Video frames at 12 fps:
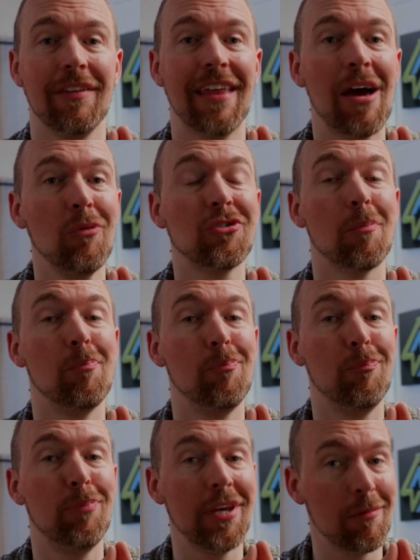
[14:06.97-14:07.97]
that was a
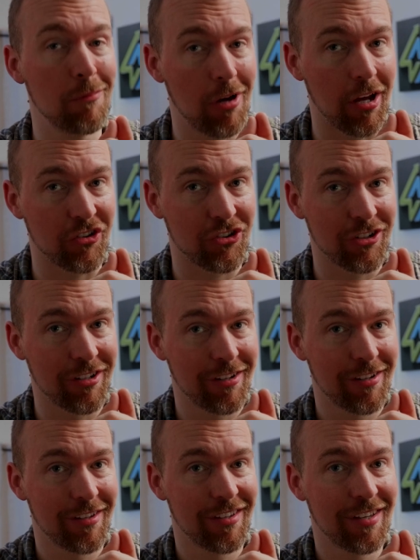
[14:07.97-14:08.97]
bit much.
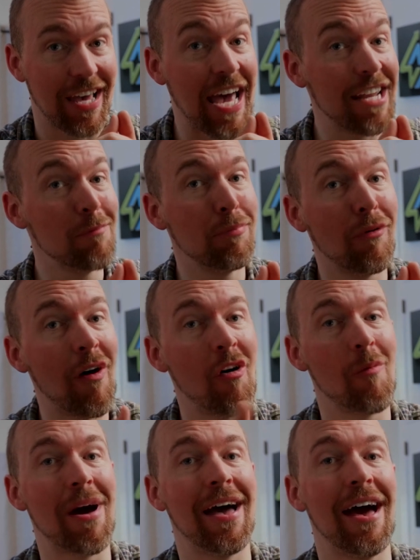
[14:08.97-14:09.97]
I didn't blow out
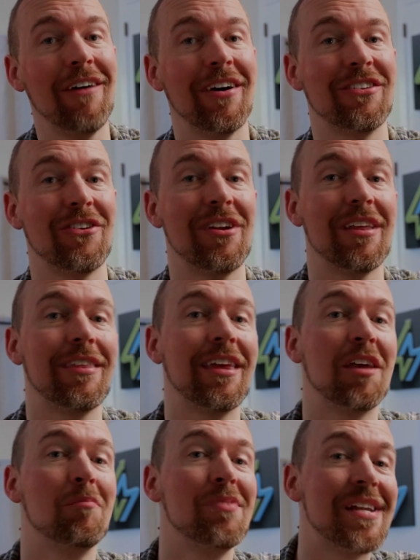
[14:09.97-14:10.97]
my highlights or
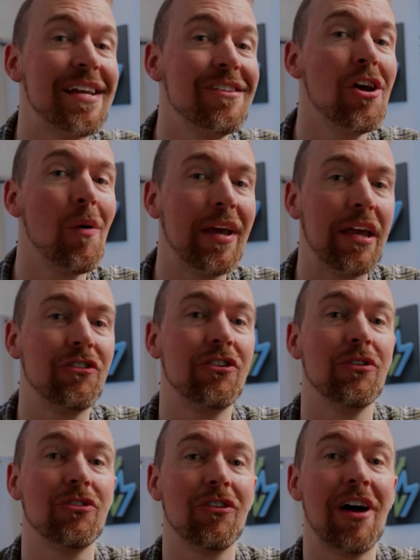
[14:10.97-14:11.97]
anything, but I know I
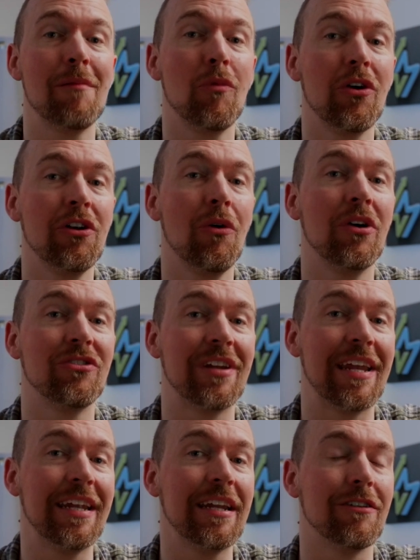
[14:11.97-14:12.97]
introduced a lot more noise than I
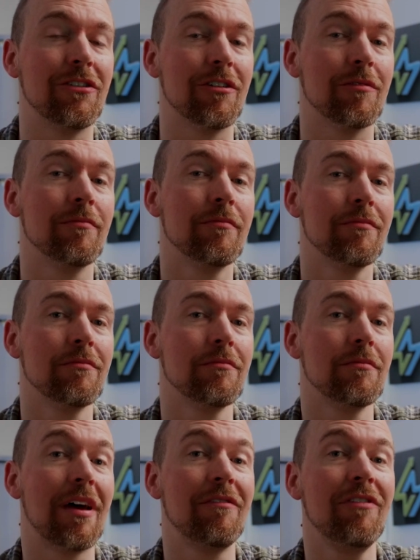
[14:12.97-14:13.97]
needed to.
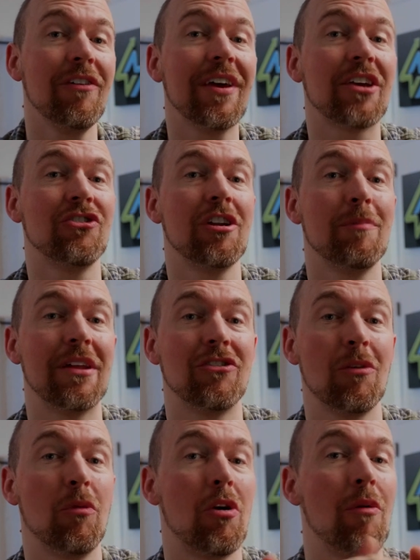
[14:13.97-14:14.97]
I feel like I should have been
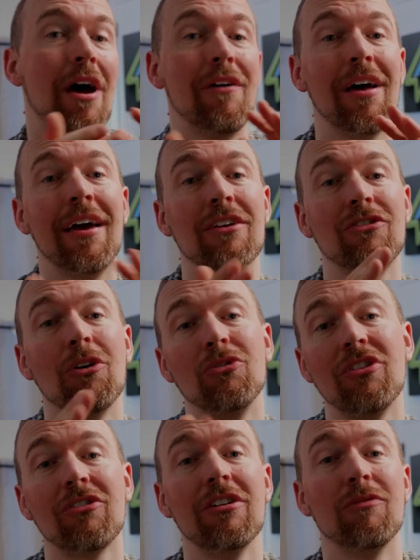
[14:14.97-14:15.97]
somewhere around ISO
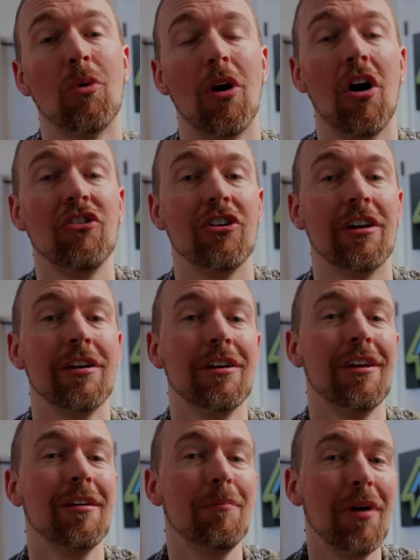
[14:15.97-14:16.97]
6400,
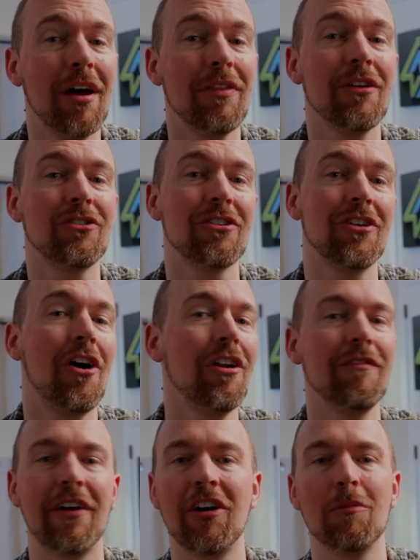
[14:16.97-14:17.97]
but there's a ton of
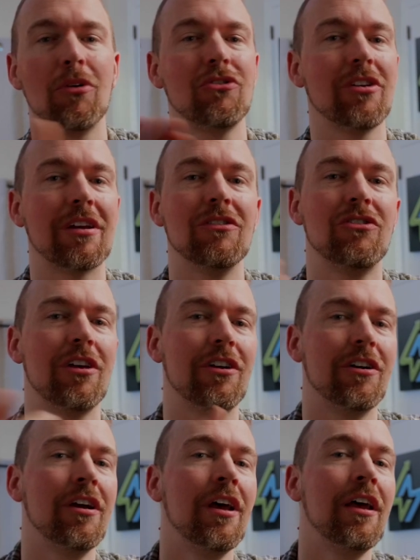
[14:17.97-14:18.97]
variables to
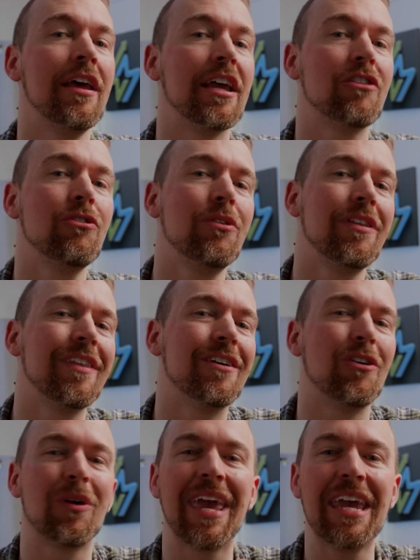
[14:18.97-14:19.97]
consider, including the
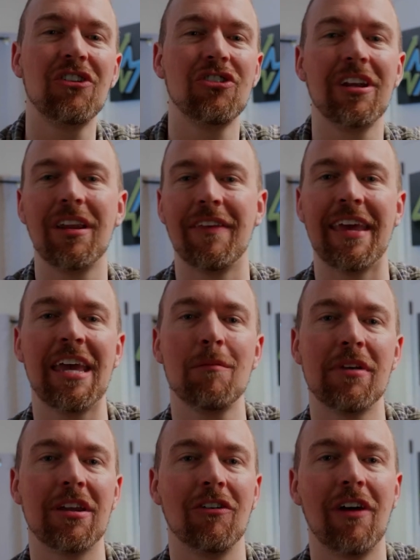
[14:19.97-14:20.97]
location and the
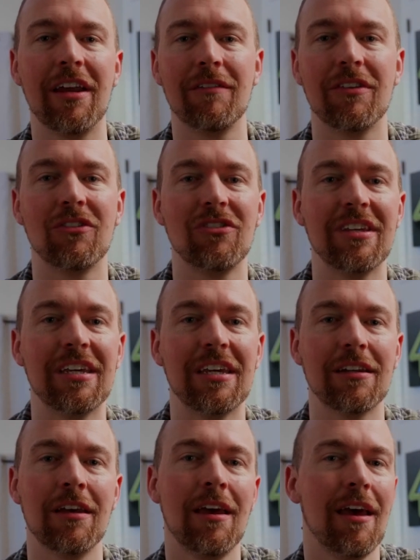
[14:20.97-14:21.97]
ambient light of the
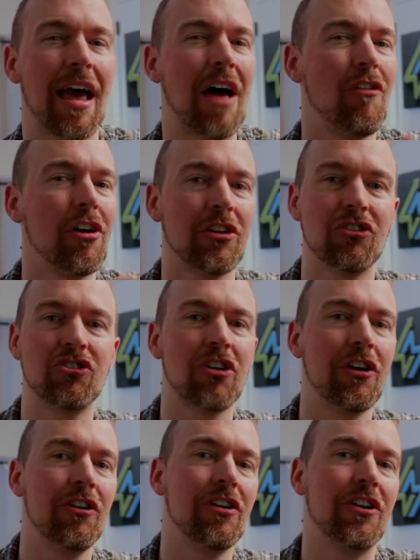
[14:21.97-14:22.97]
scene, how long your
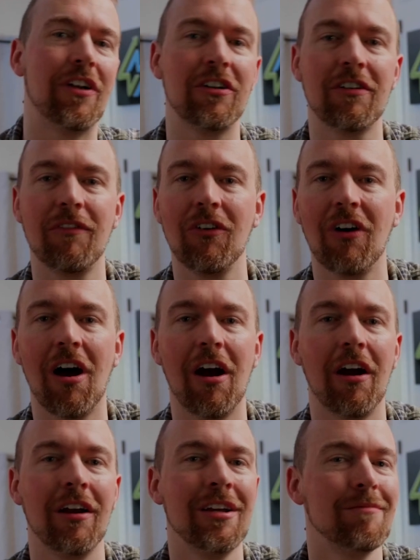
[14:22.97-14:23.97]
shutter and your interval
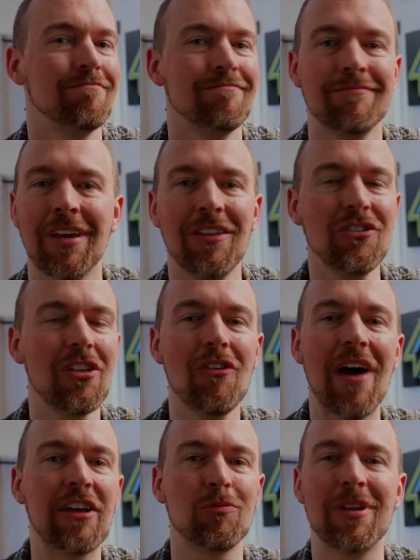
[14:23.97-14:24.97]
are, and these are the
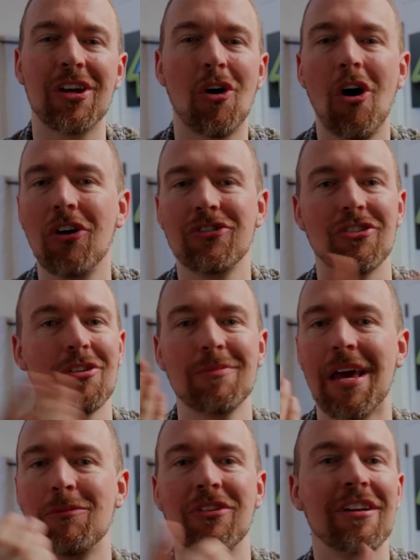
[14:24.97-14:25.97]
last minute calls you
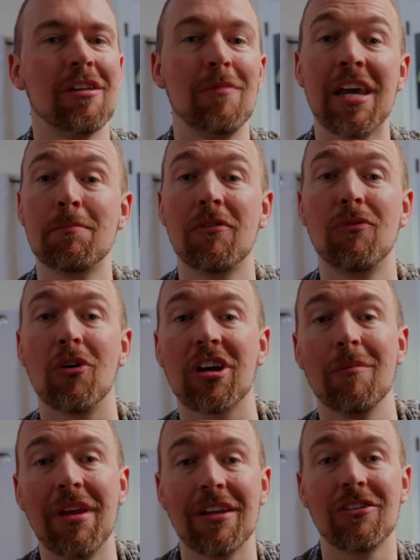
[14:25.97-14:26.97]
sometimes need to make before
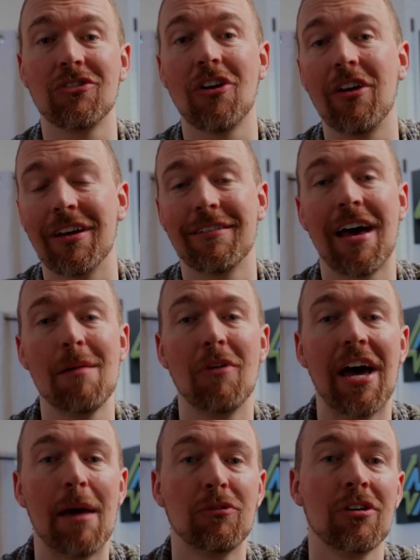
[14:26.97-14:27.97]
committing to starting a time
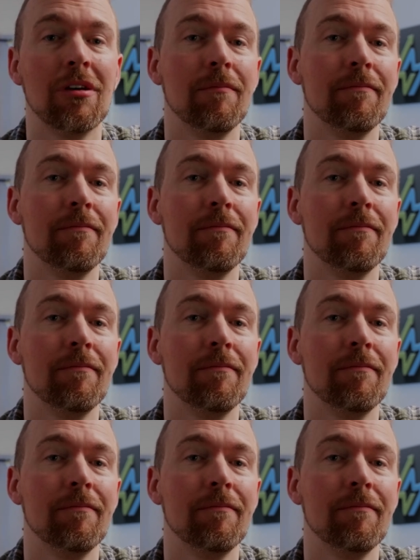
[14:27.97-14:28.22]
lapse.